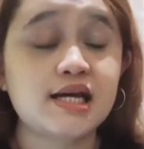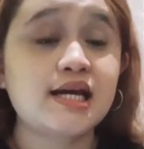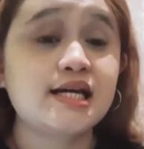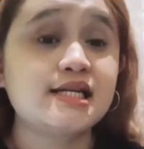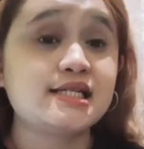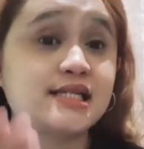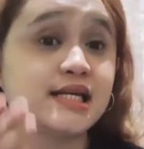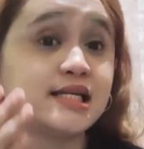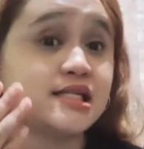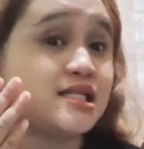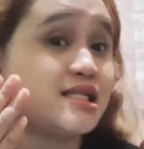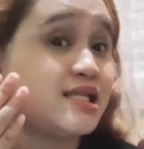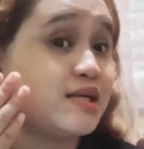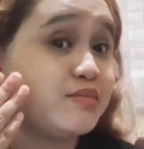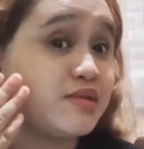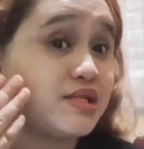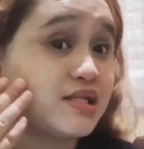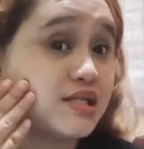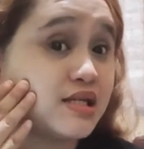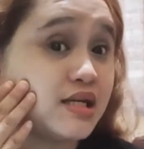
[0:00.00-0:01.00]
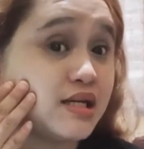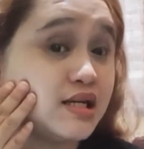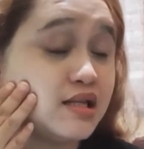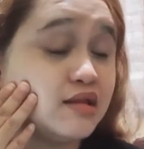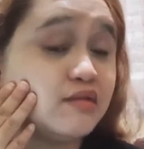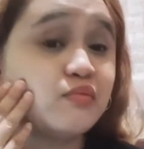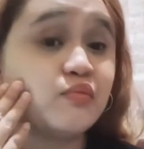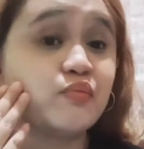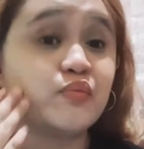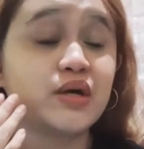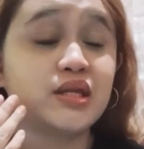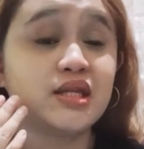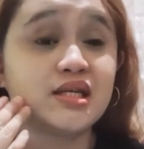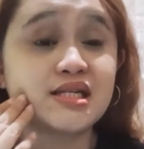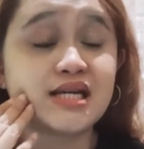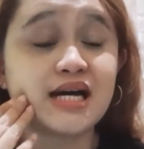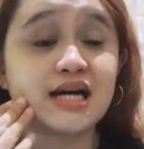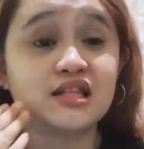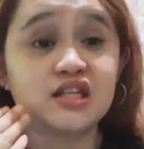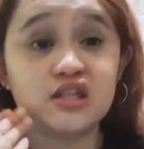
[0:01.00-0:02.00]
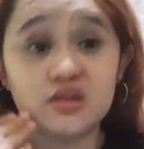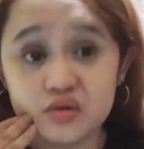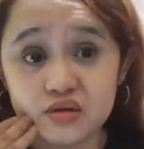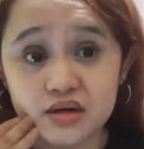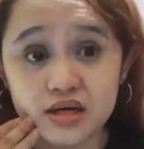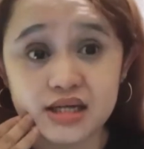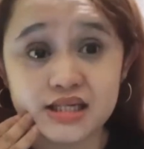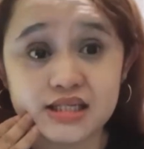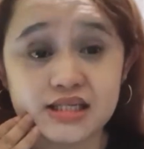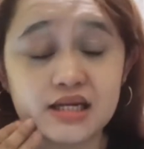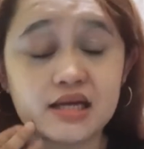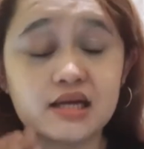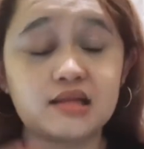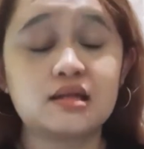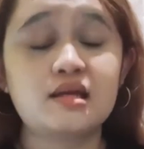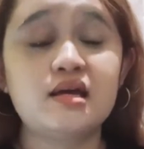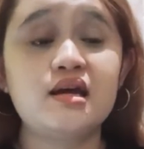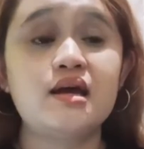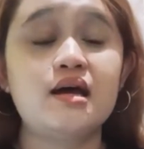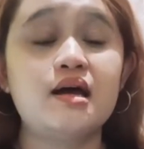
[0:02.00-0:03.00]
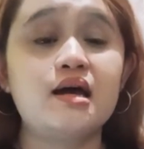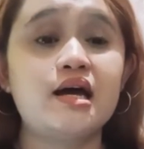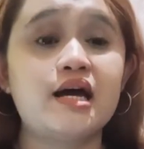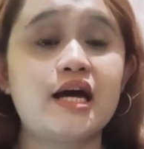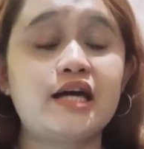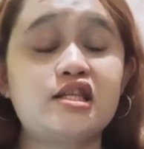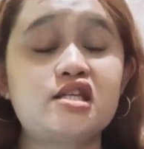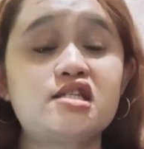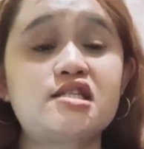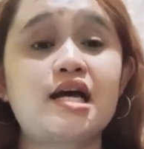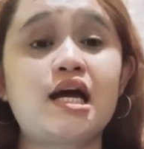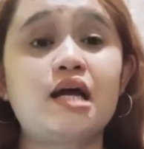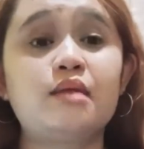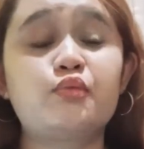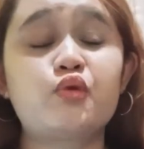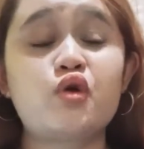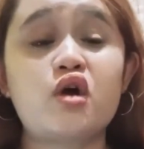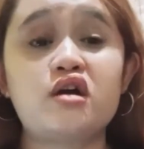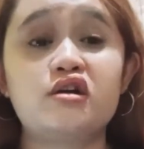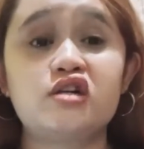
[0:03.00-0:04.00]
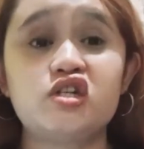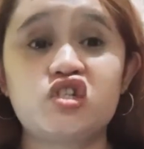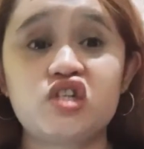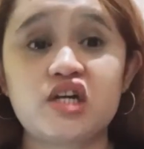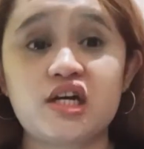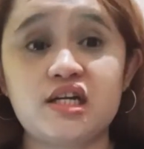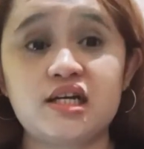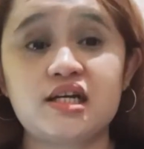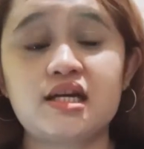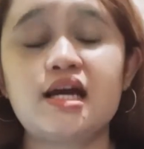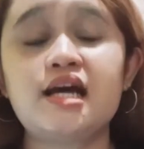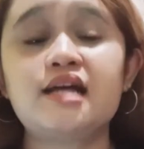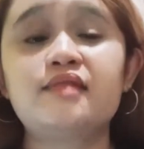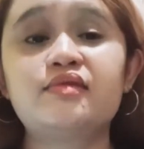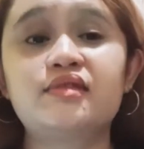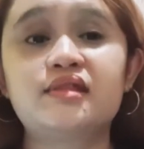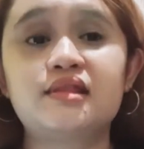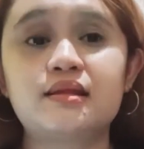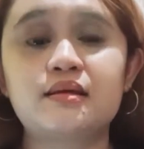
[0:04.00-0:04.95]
sensitive skin, pwede sa atin yun guys, and it is hypoallergenic and